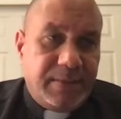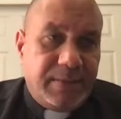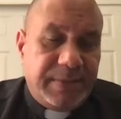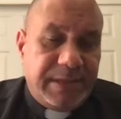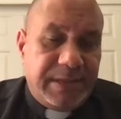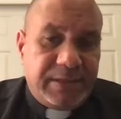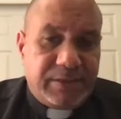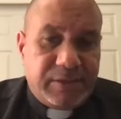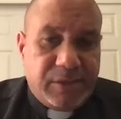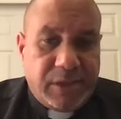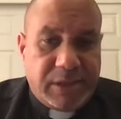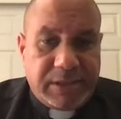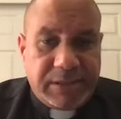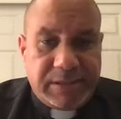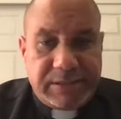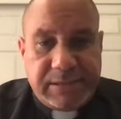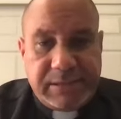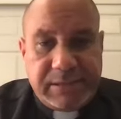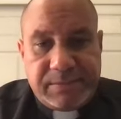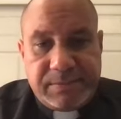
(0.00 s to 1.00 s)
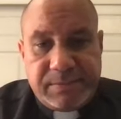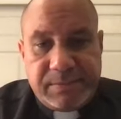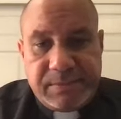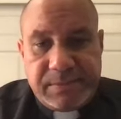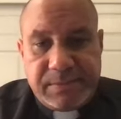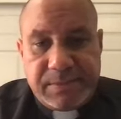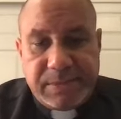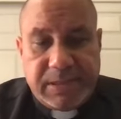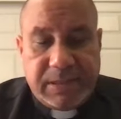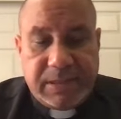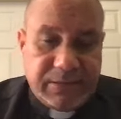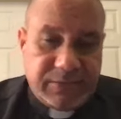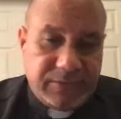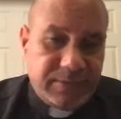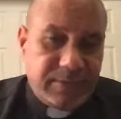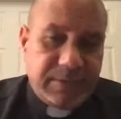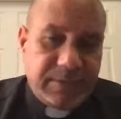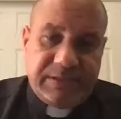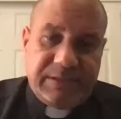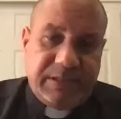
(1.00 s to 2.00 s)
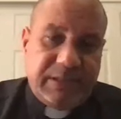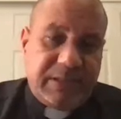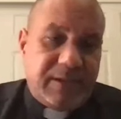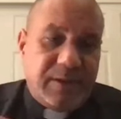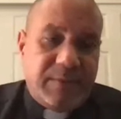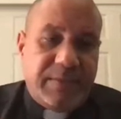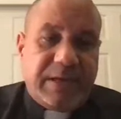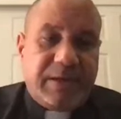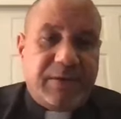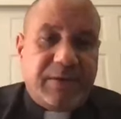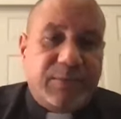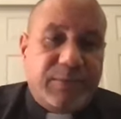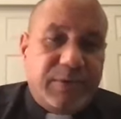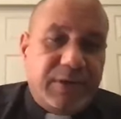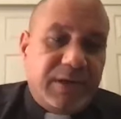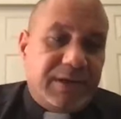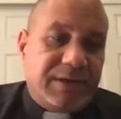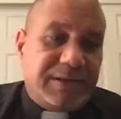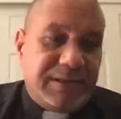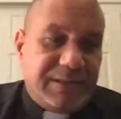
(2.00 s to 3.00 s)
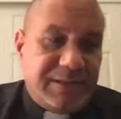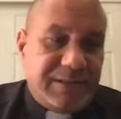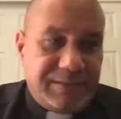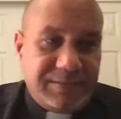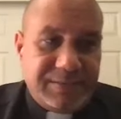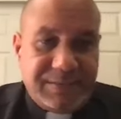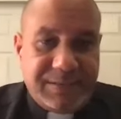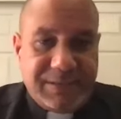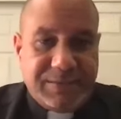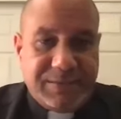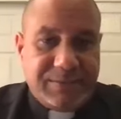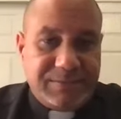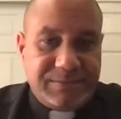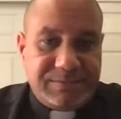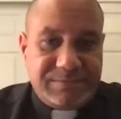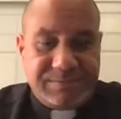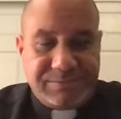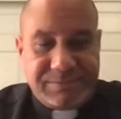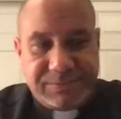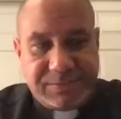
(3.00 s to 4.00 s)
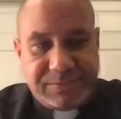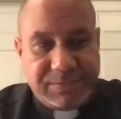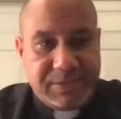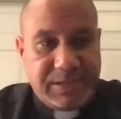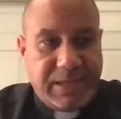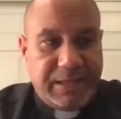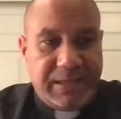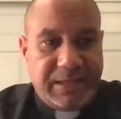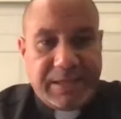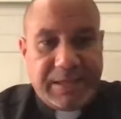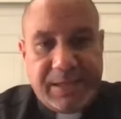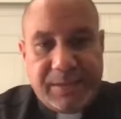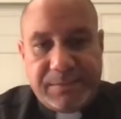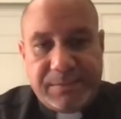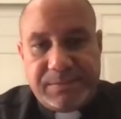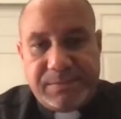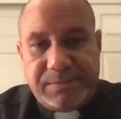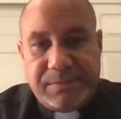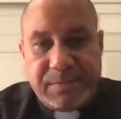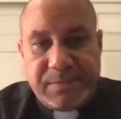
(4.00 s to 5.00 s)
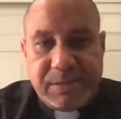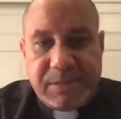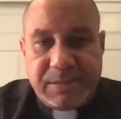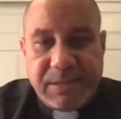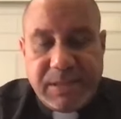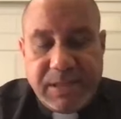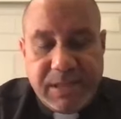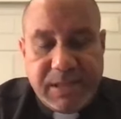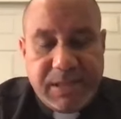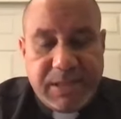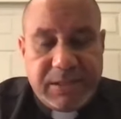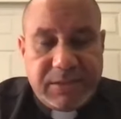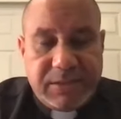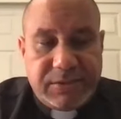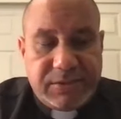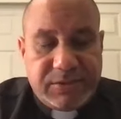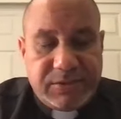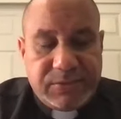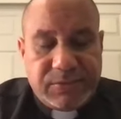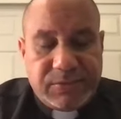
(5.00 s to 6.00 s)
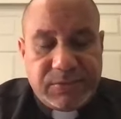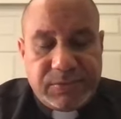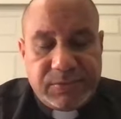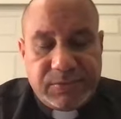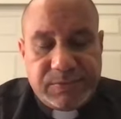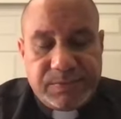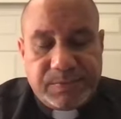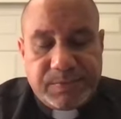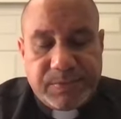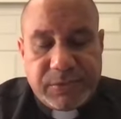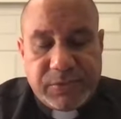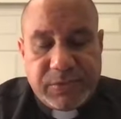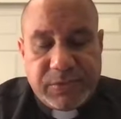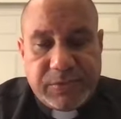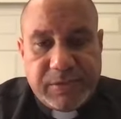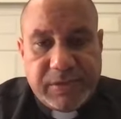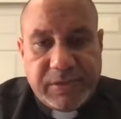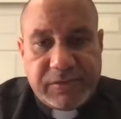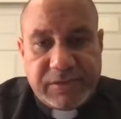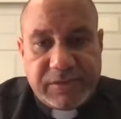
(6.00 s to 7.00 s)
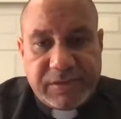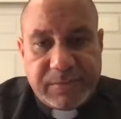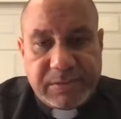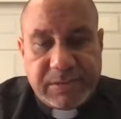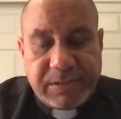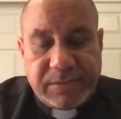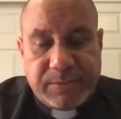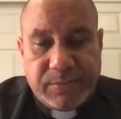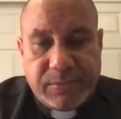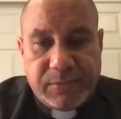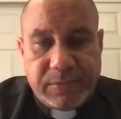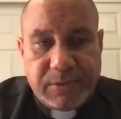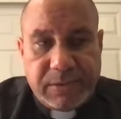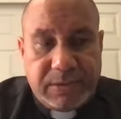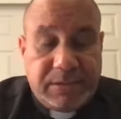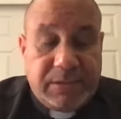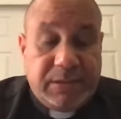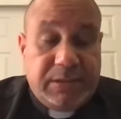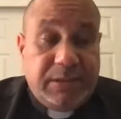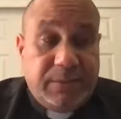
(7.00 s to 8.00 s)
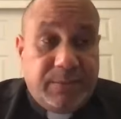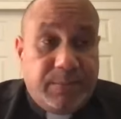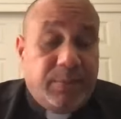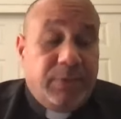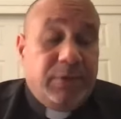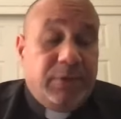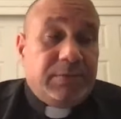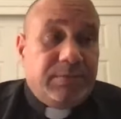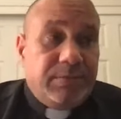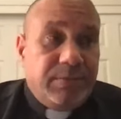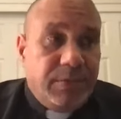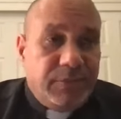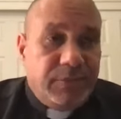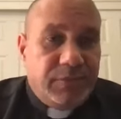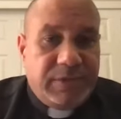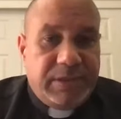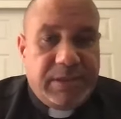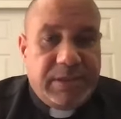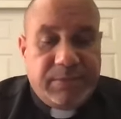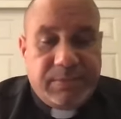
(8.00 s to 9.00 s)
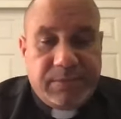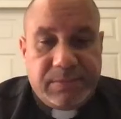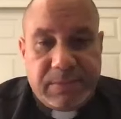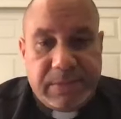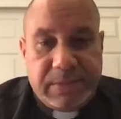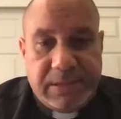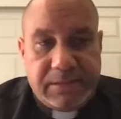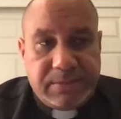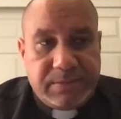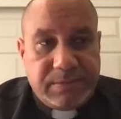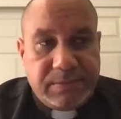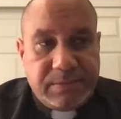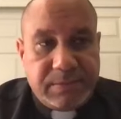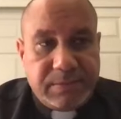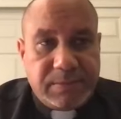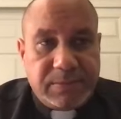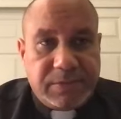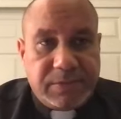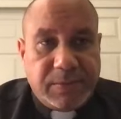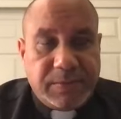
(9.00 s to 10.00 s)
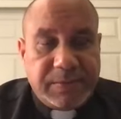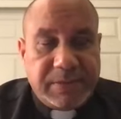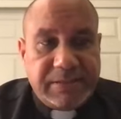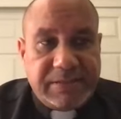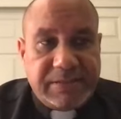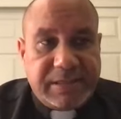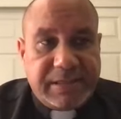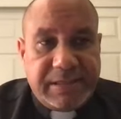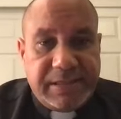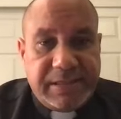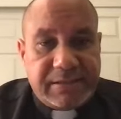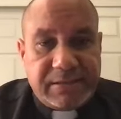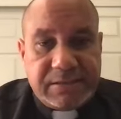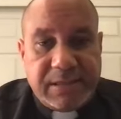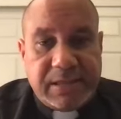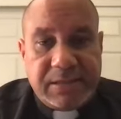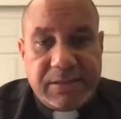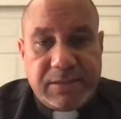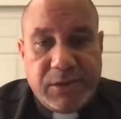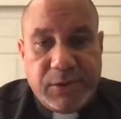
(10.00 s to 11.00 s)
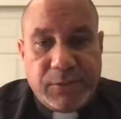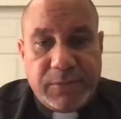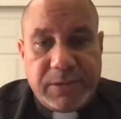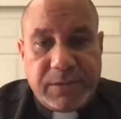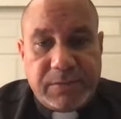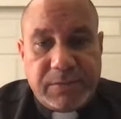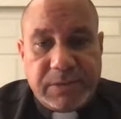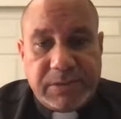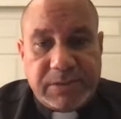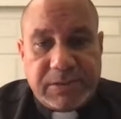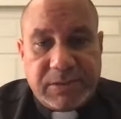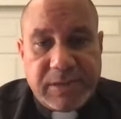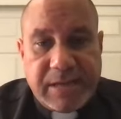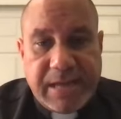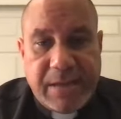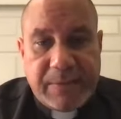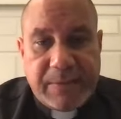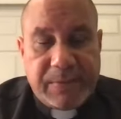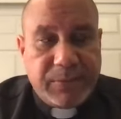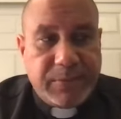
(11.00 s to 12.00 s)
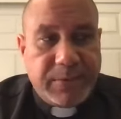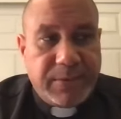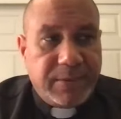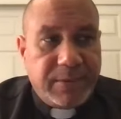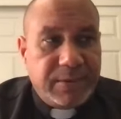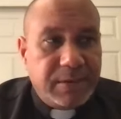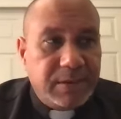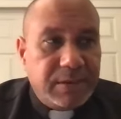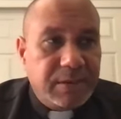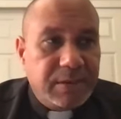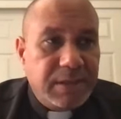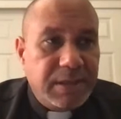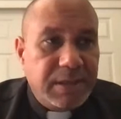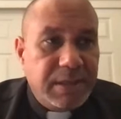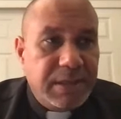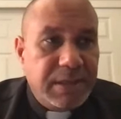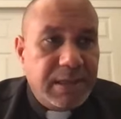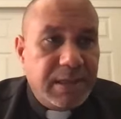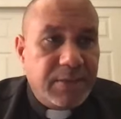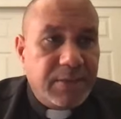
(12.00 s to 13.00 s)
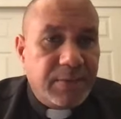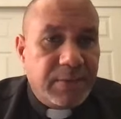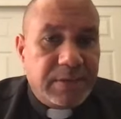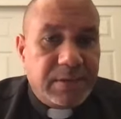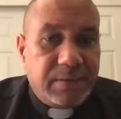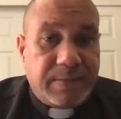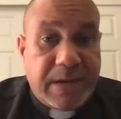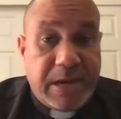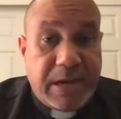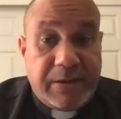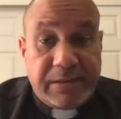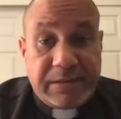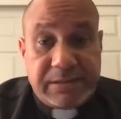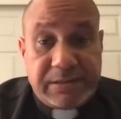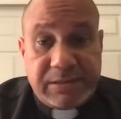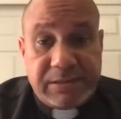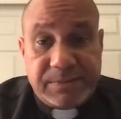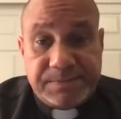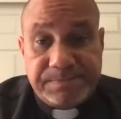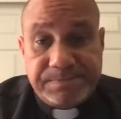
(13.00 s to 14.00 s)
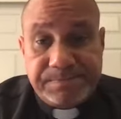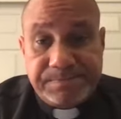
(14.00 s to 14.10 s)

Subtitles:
being targeted as they come out of work and, you know, lining up to arrest them and deport most of them. And sometimes the kids not knowing what's going to happen with their parents.